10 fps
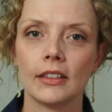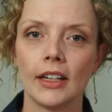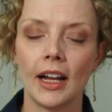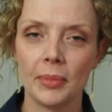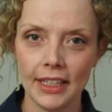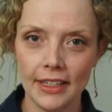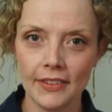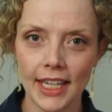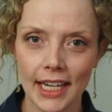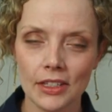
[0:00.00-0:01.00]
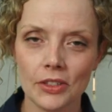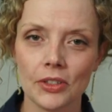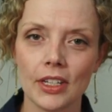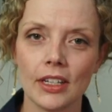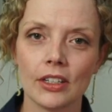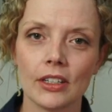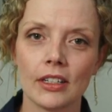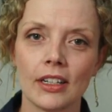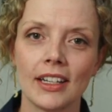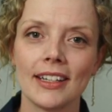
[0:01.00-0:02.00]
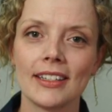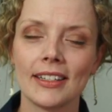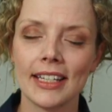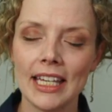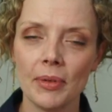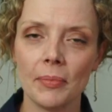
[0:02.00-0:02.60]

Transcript: I believe the answer here is to keep